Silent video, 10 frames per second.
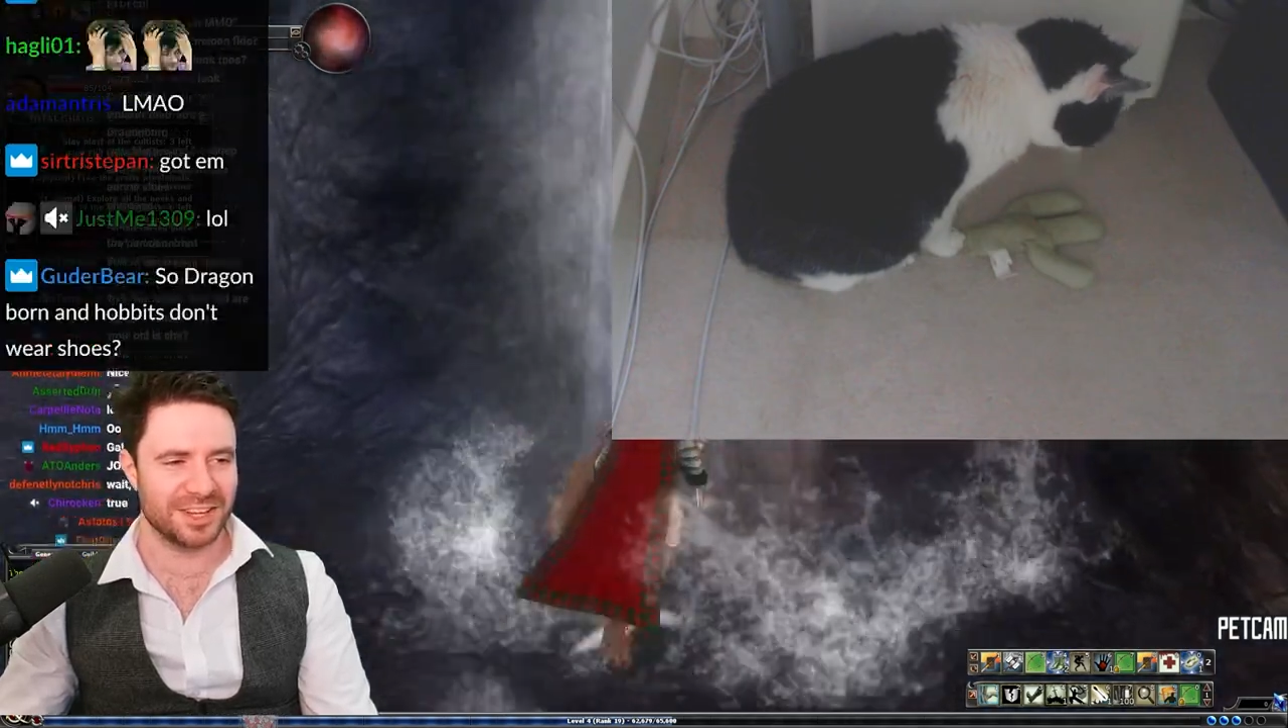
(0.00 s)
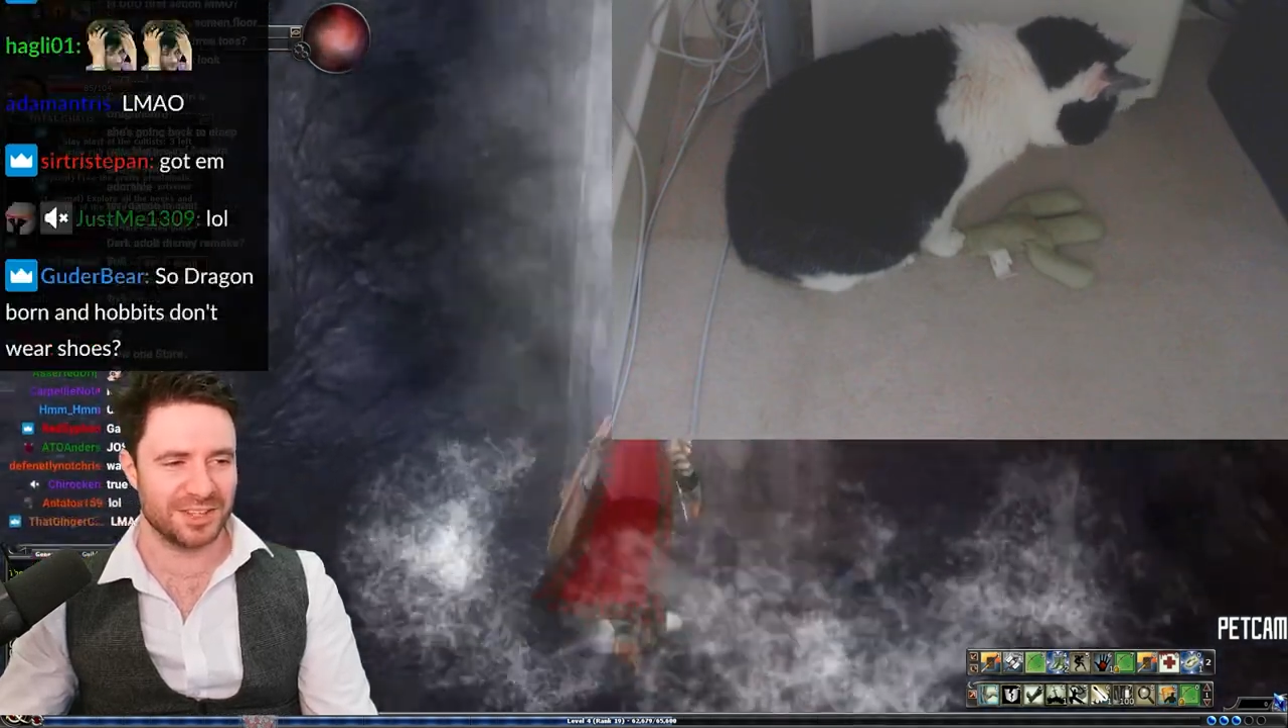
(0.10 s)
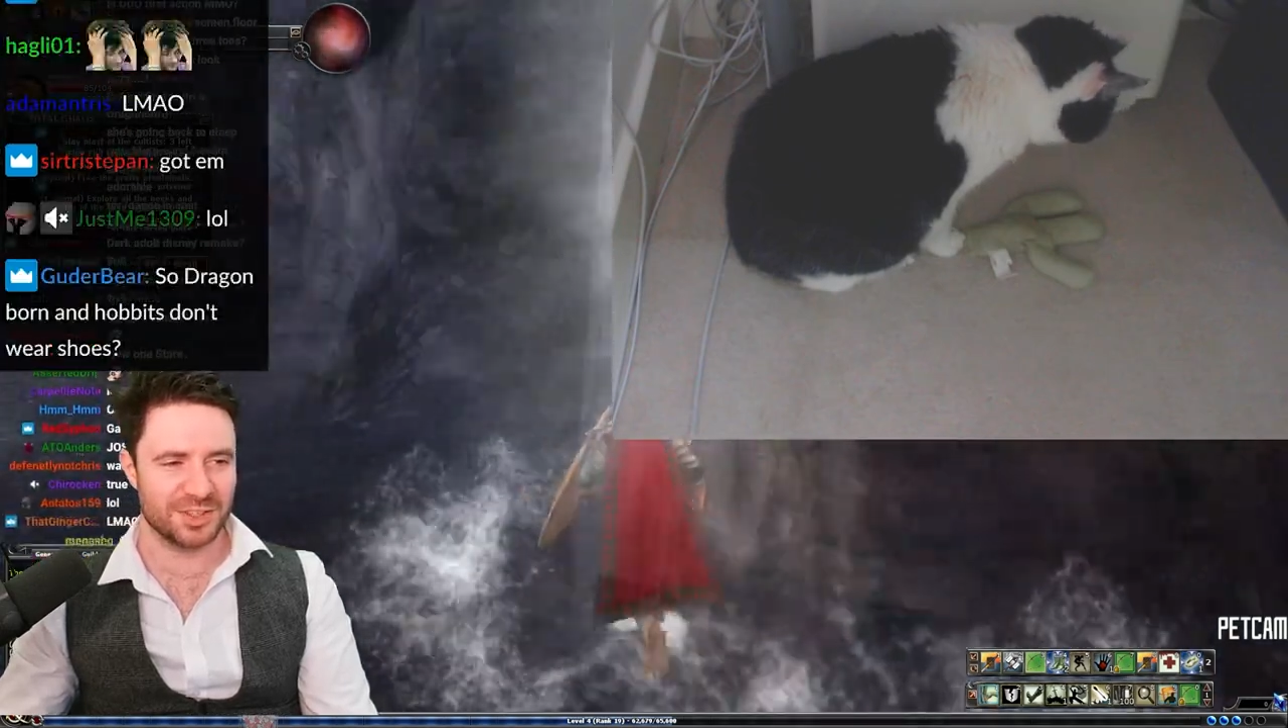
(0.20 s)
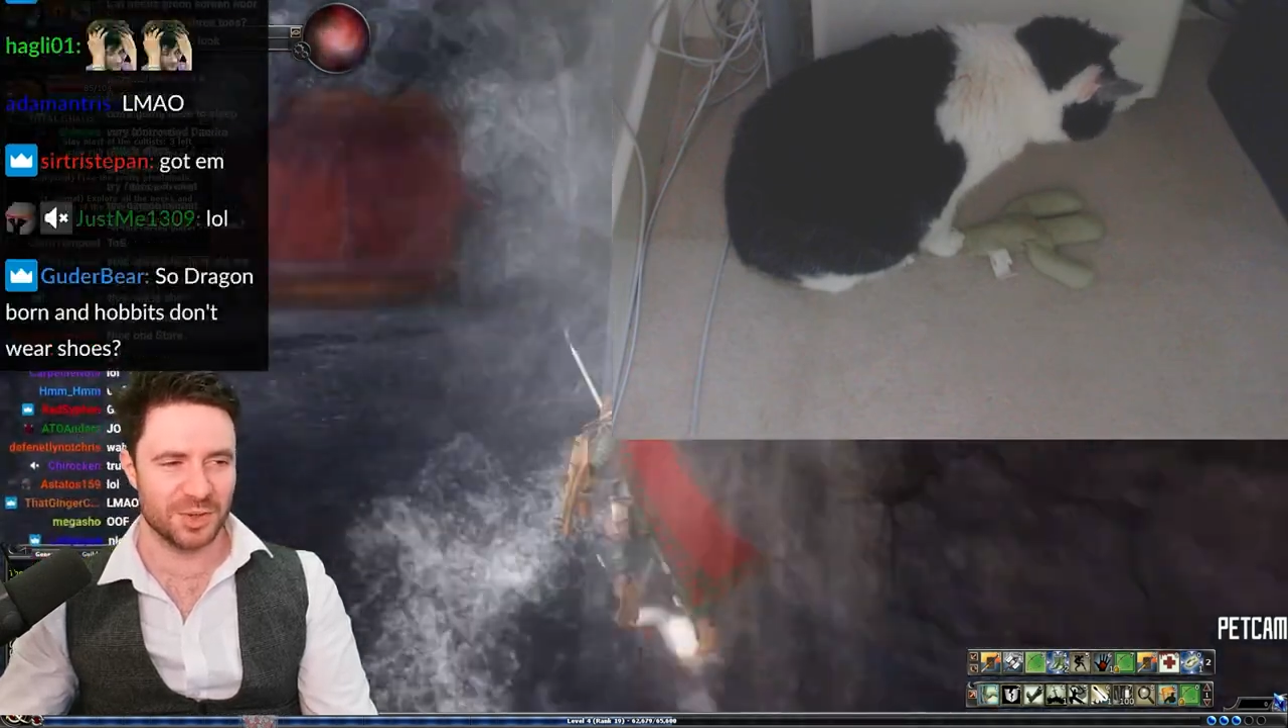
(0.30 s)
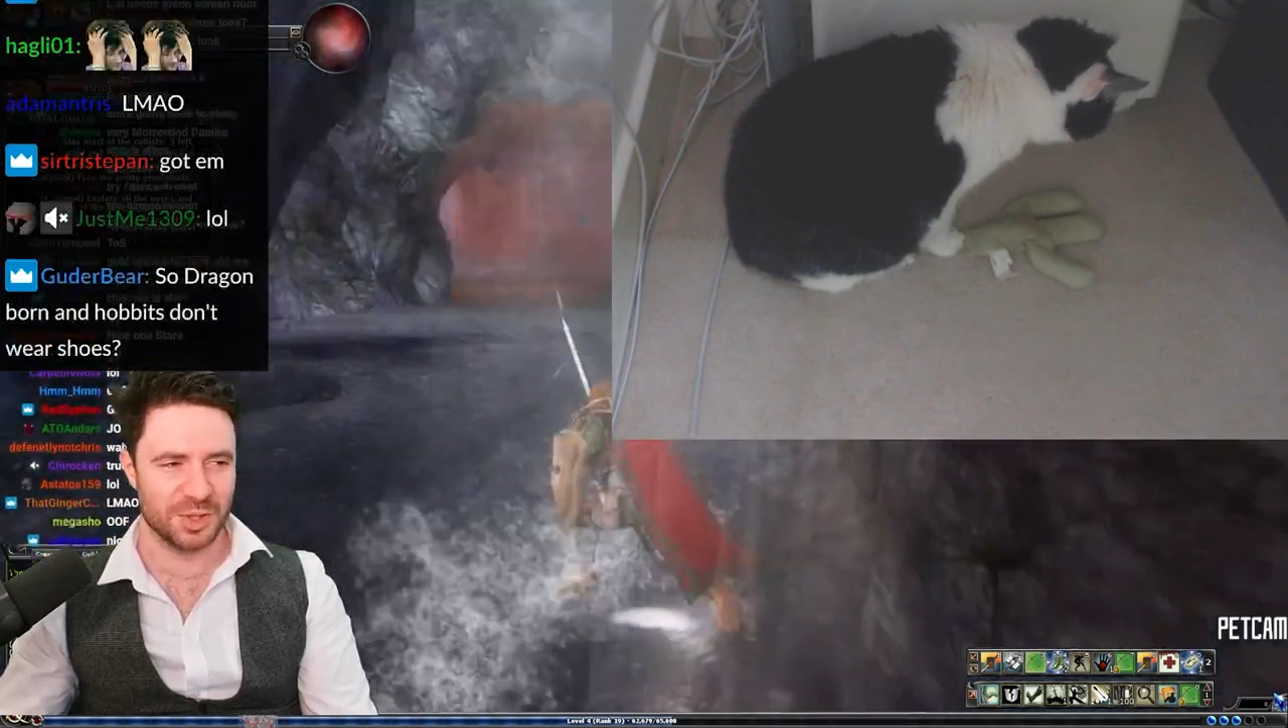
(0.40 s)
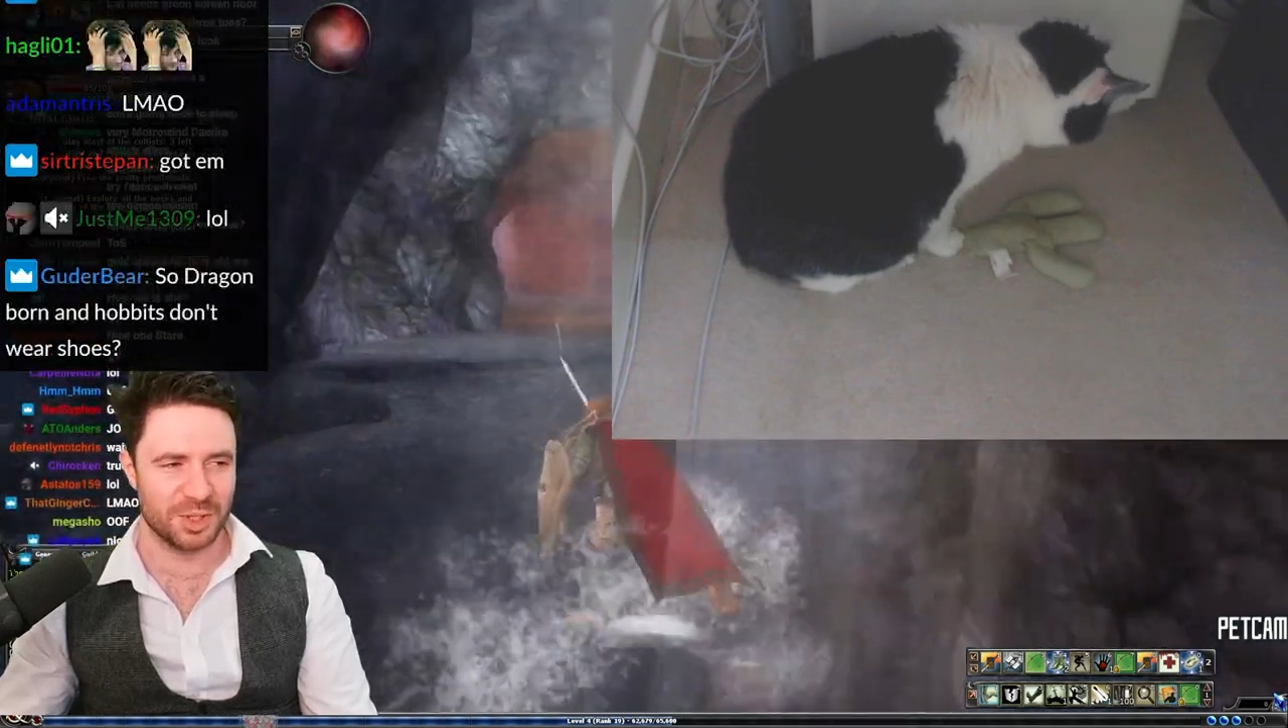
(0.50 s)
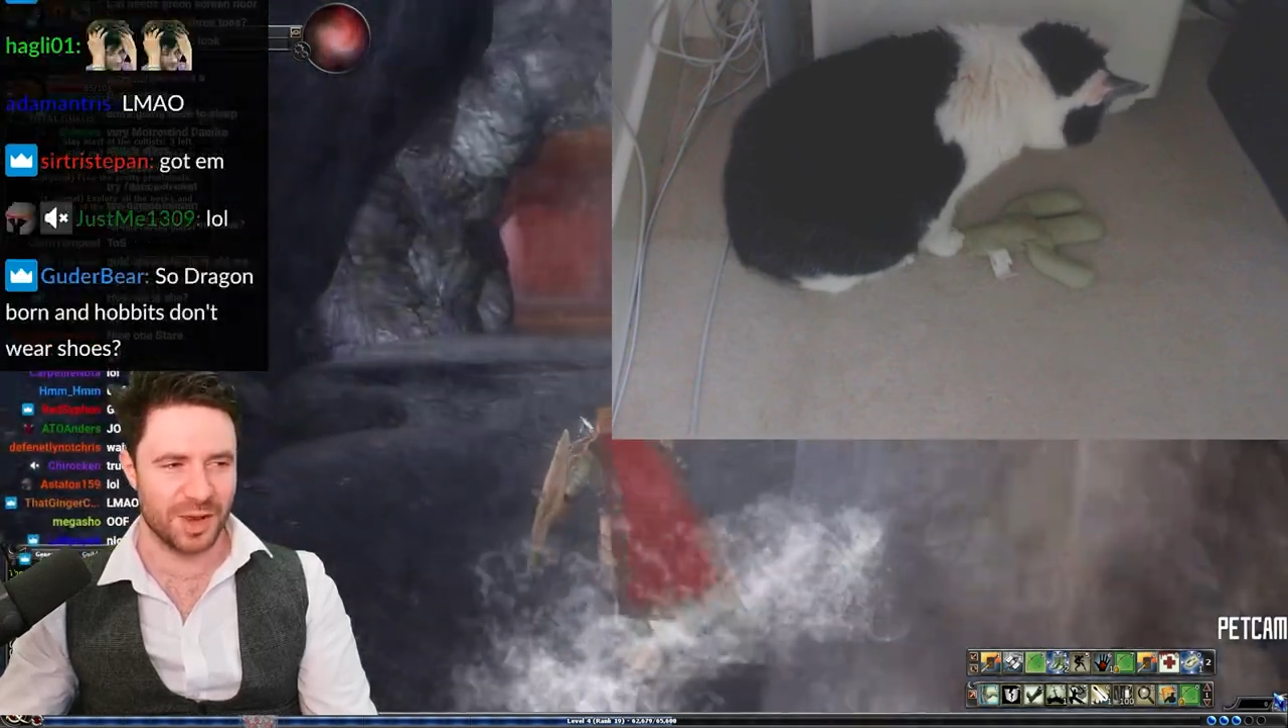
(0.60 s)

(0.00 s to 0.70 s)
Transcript: I sorted